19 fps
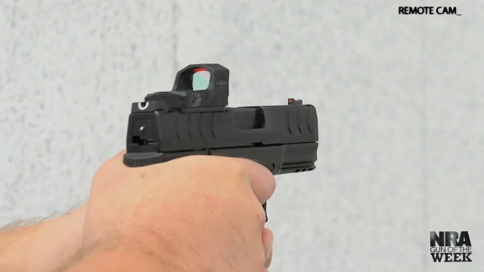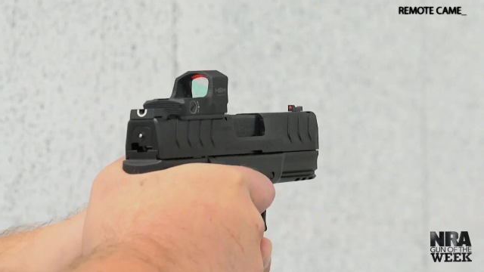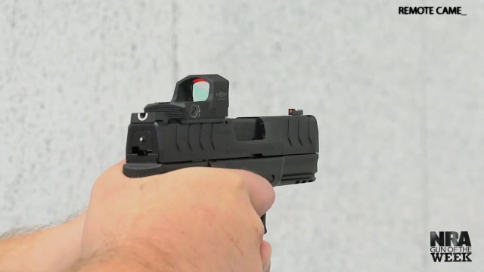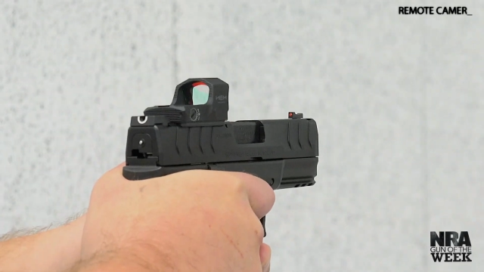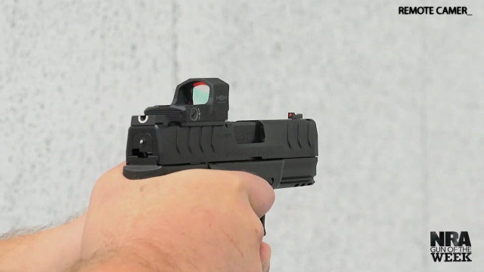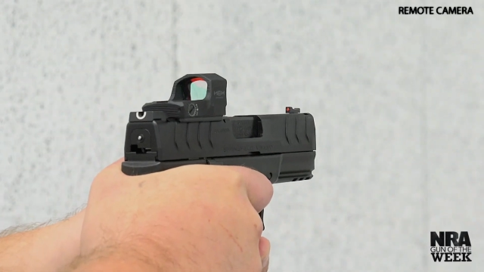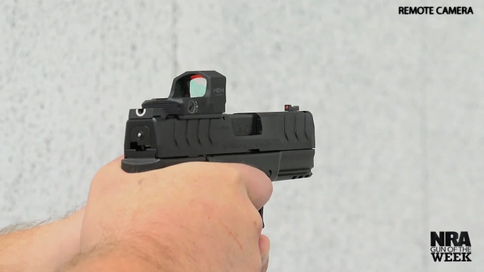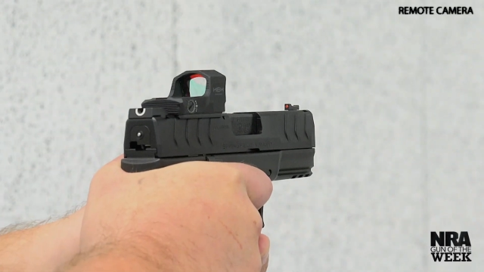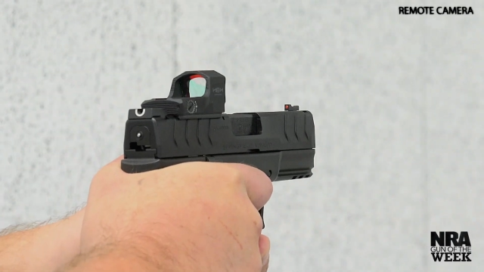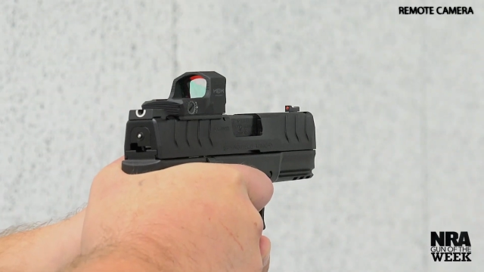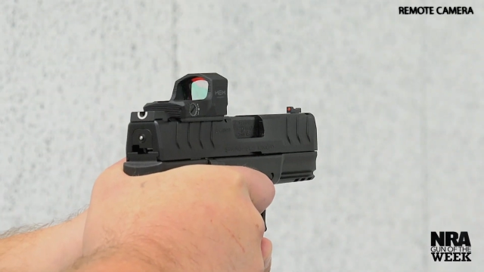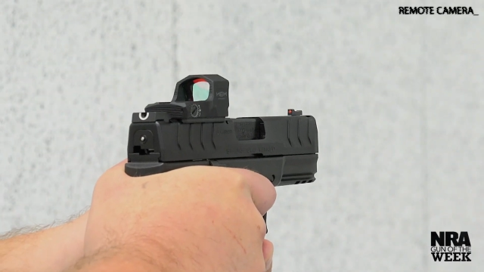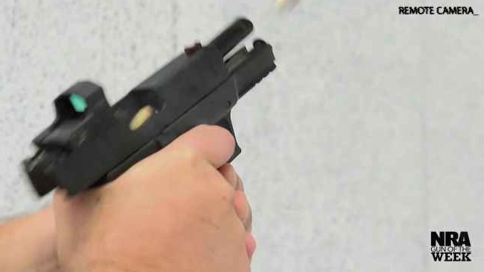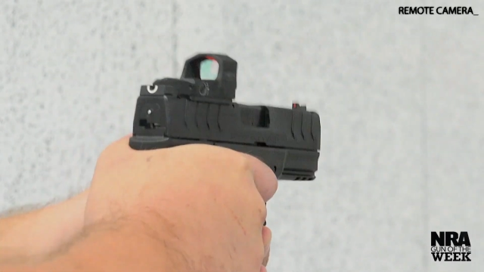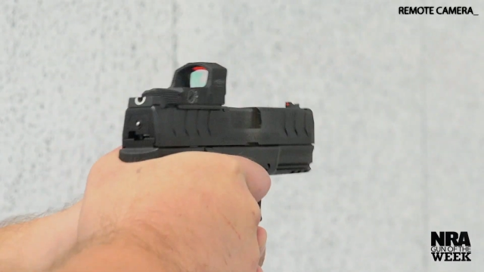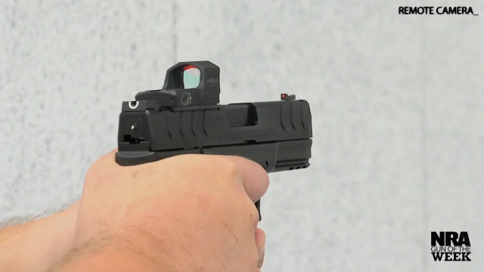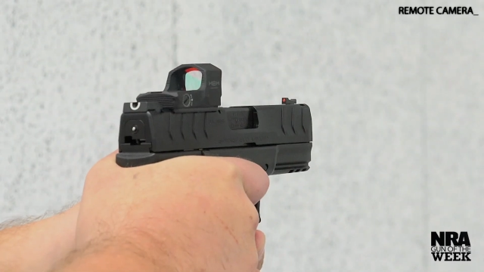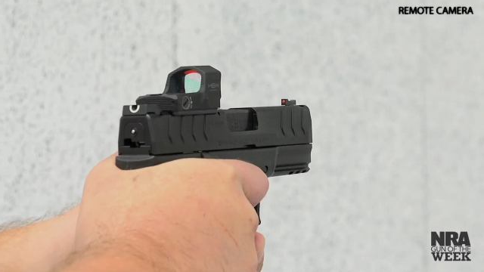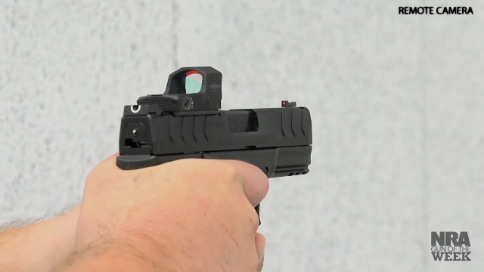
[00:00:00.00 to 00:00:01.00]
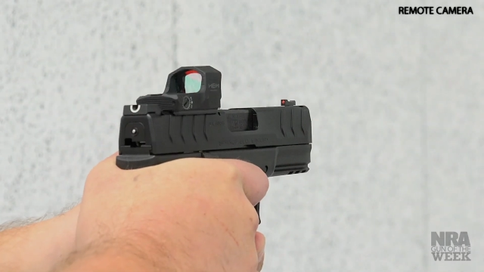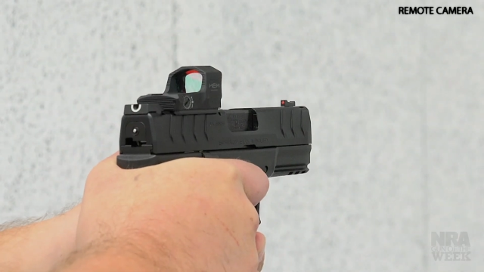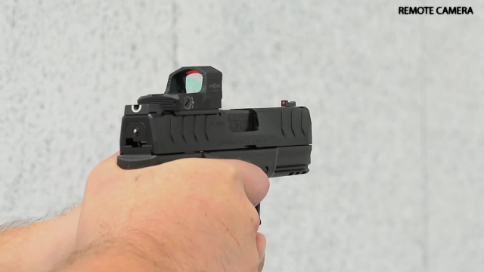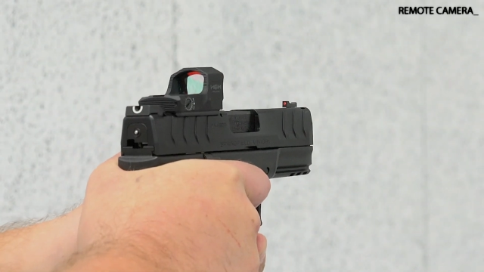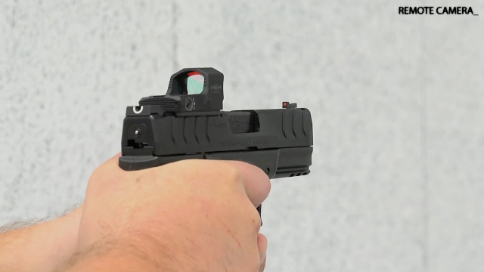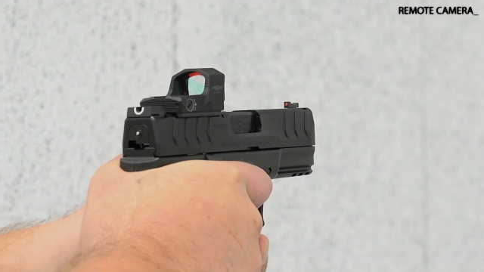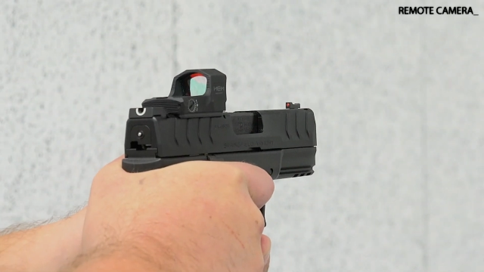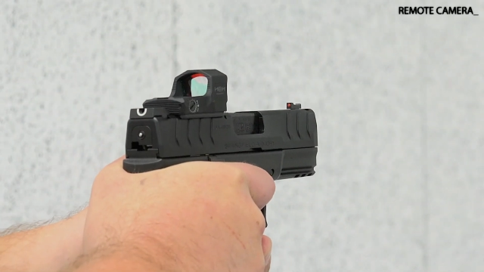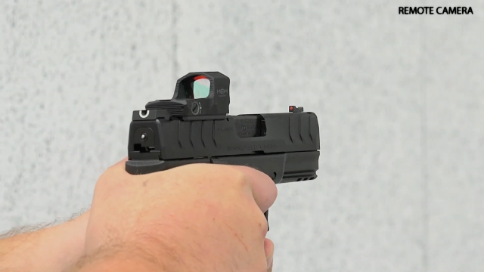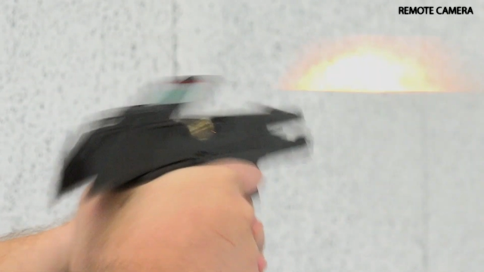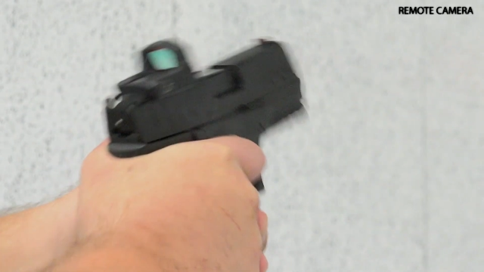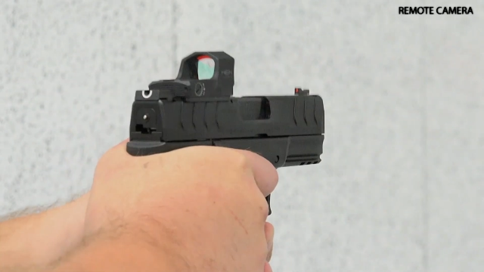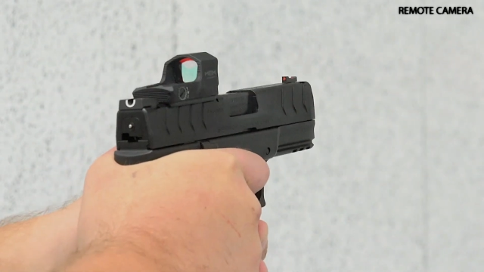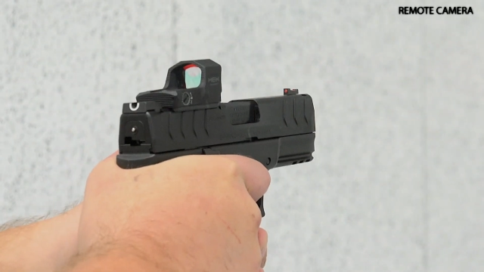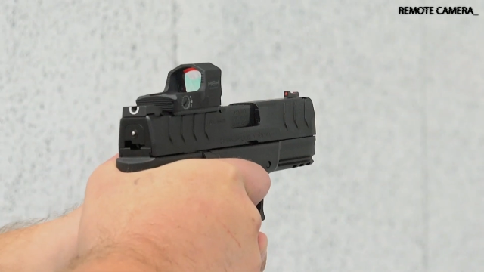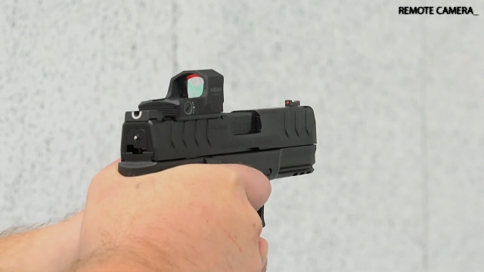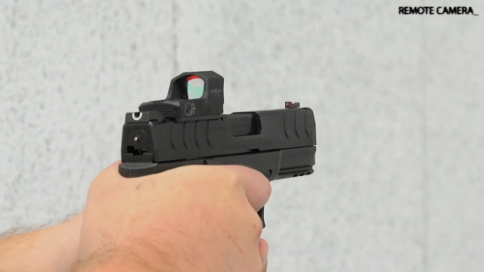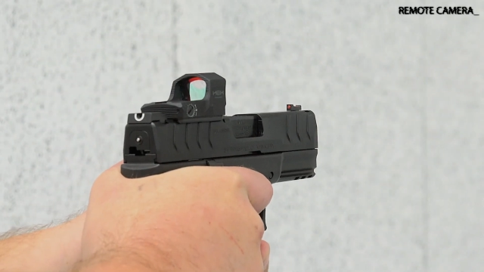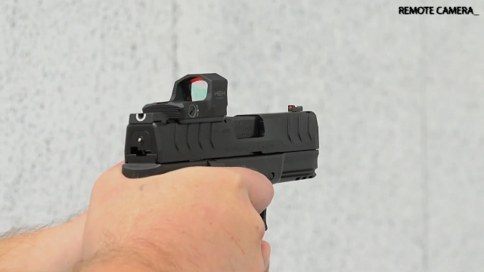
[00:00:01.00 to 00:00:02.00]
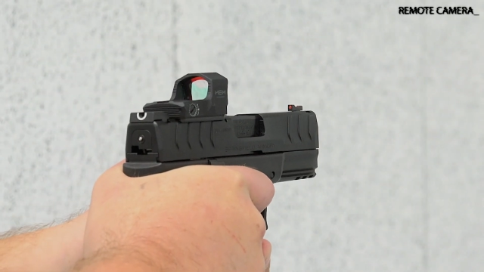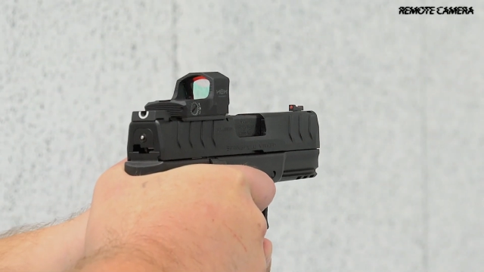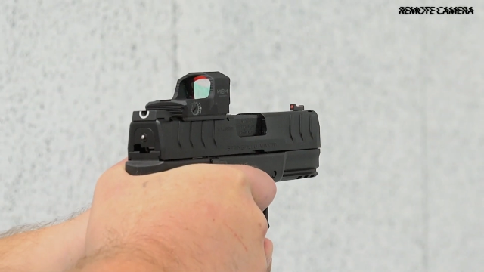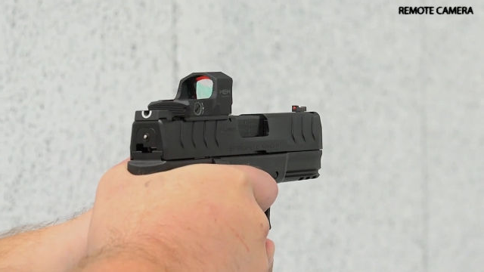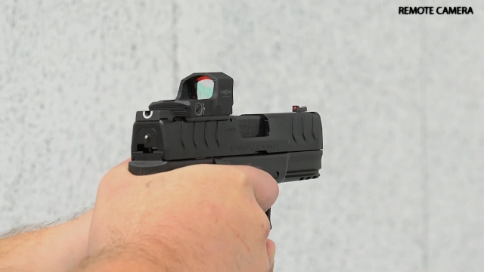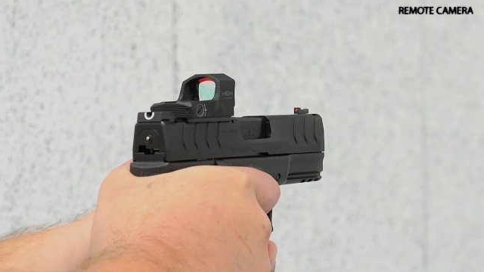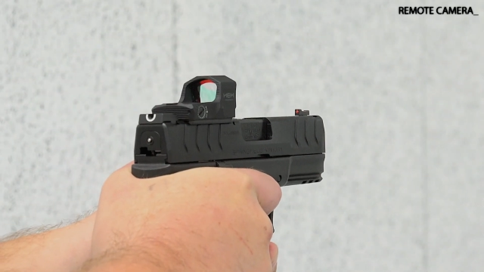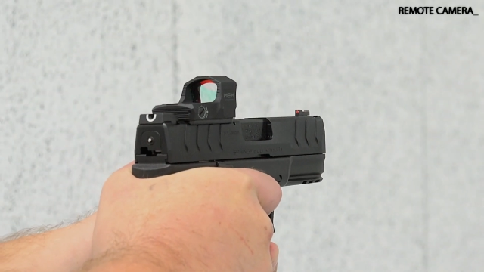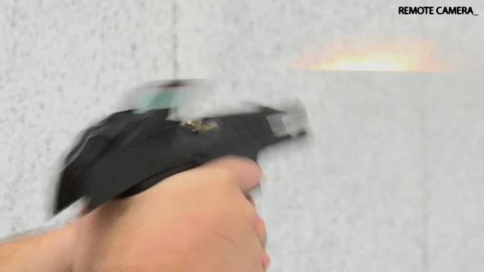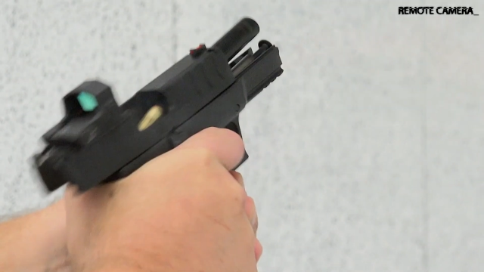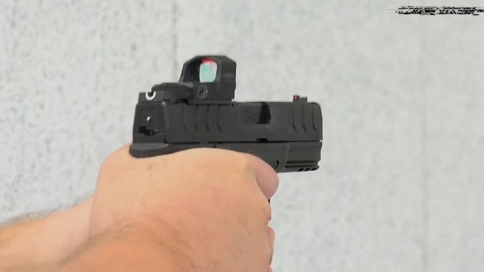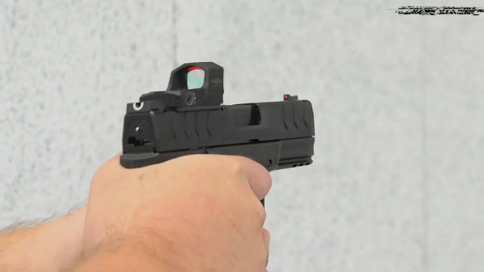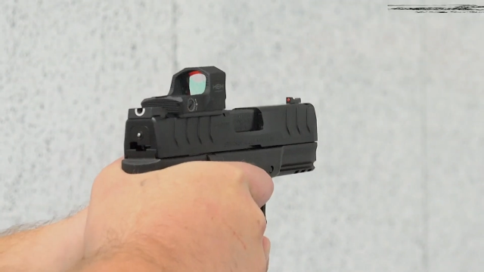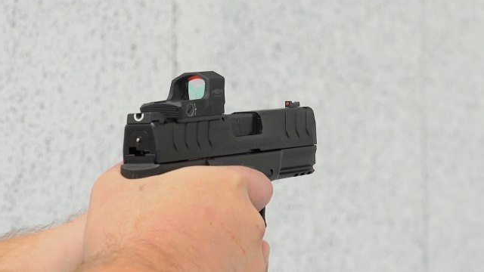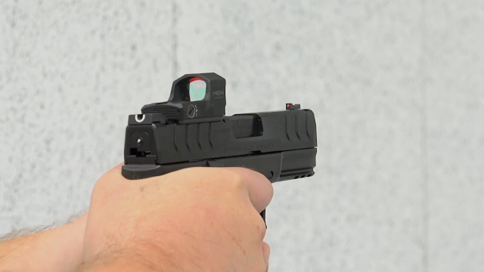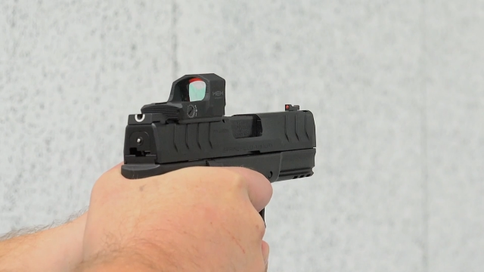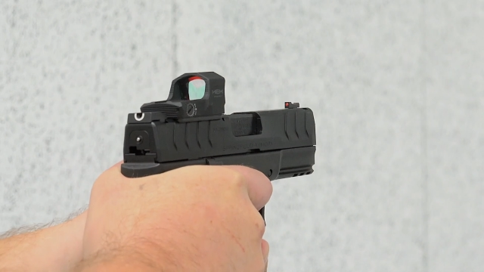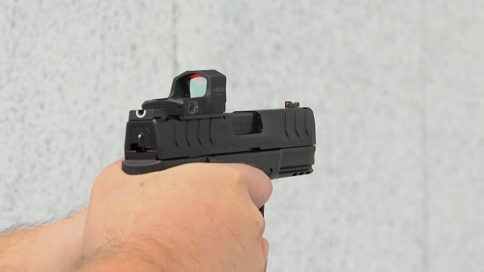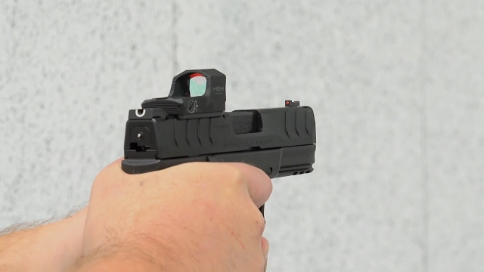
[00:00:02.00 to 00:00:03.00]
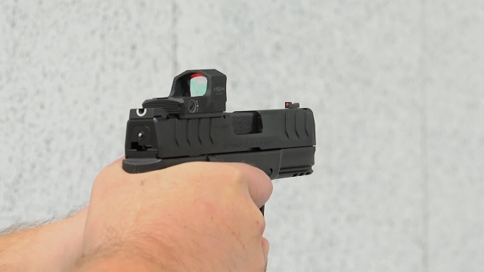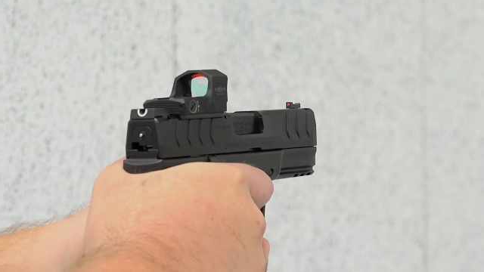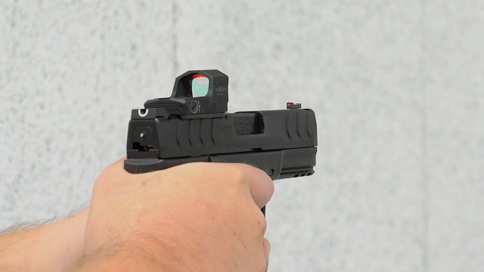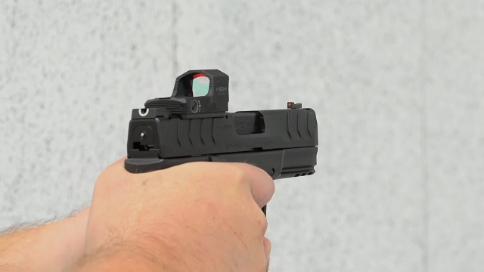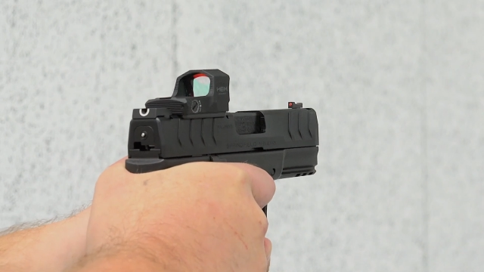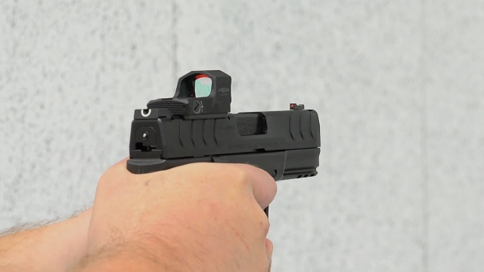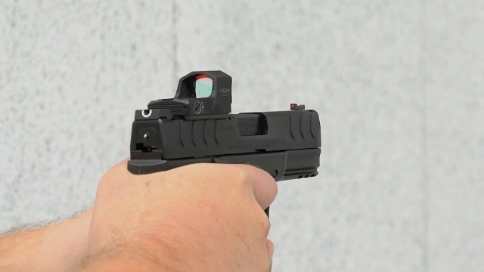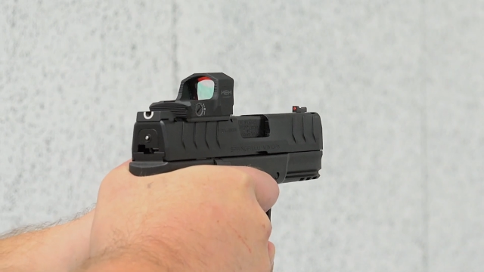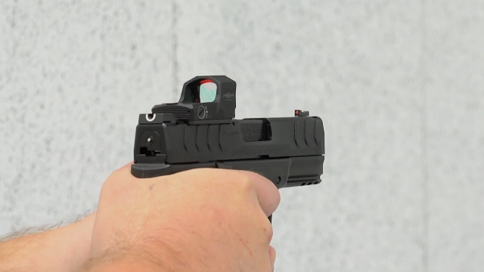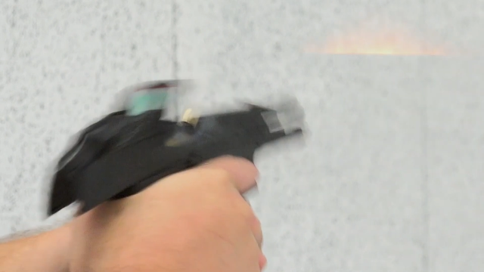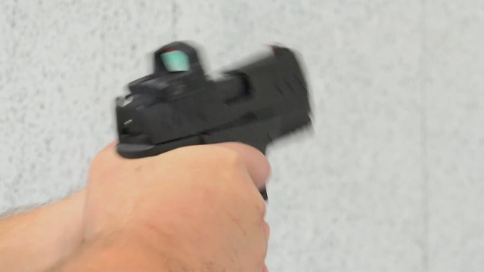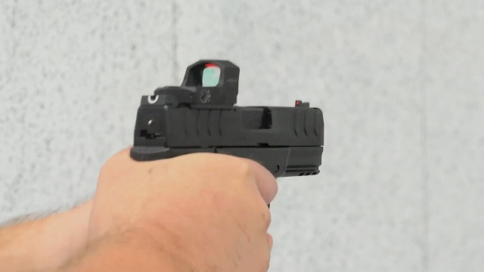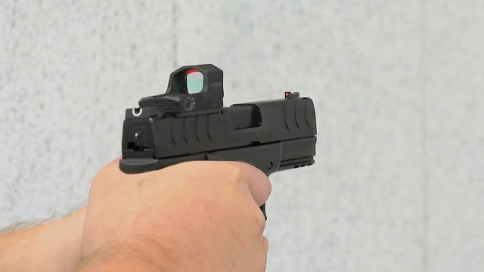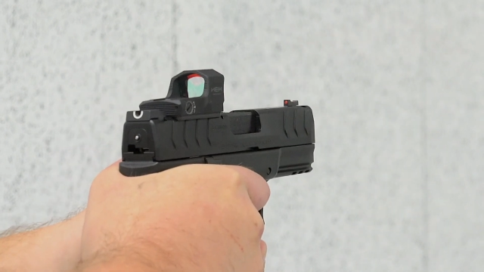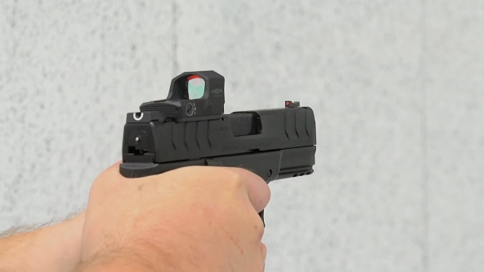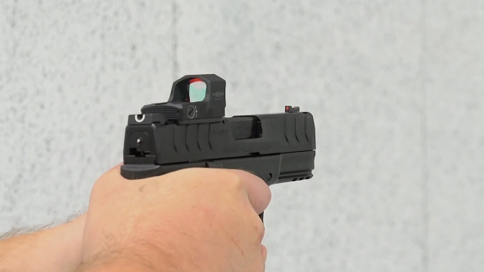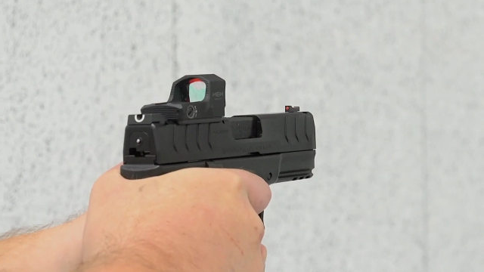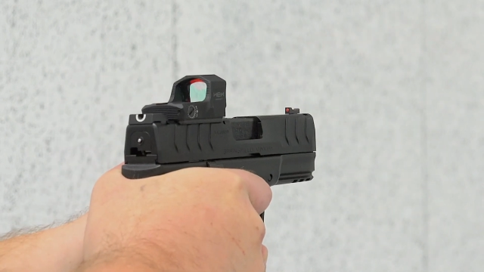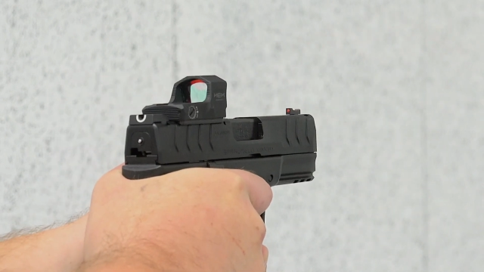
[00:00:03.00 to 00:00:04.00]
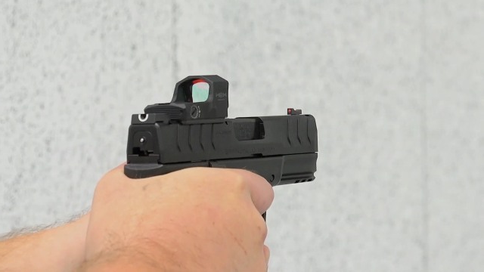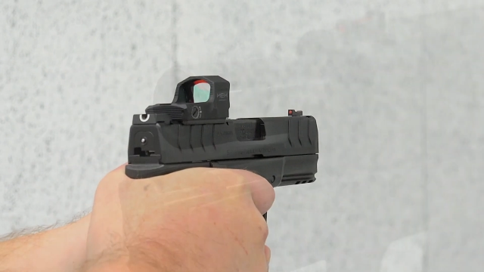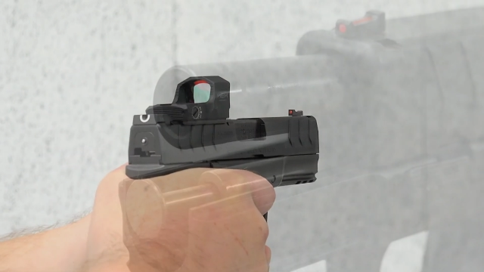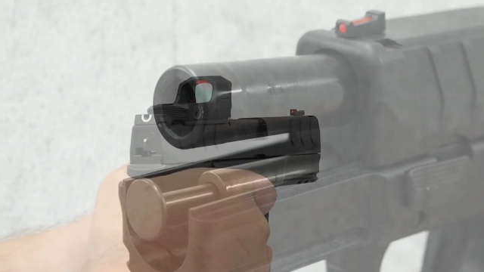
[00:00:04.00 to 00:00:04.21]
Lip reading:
No face is visible, so there are no lips to read.